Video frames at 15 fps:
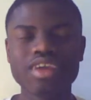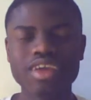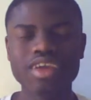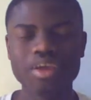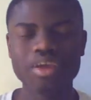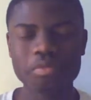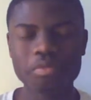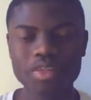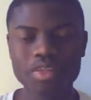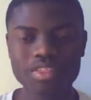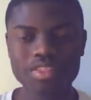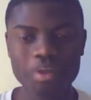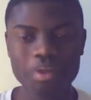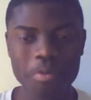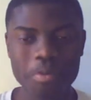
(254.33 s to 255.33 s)
It wins
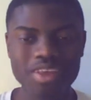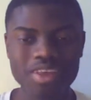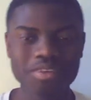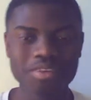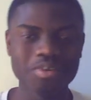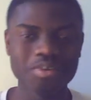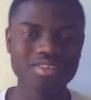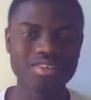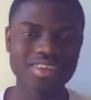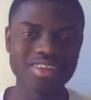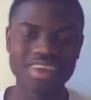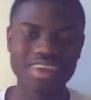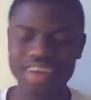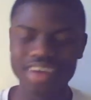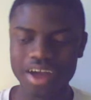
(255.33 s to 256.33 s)
so many duels,
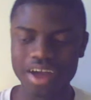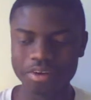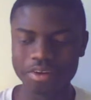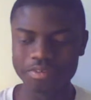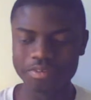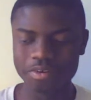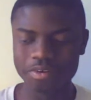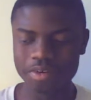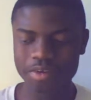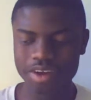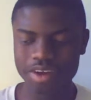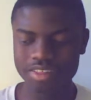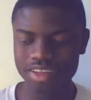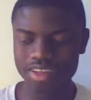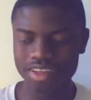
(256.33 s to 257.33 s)
like I don't even know how to
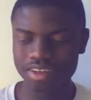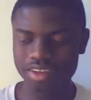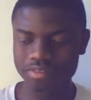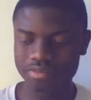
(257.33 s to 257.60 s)
say it.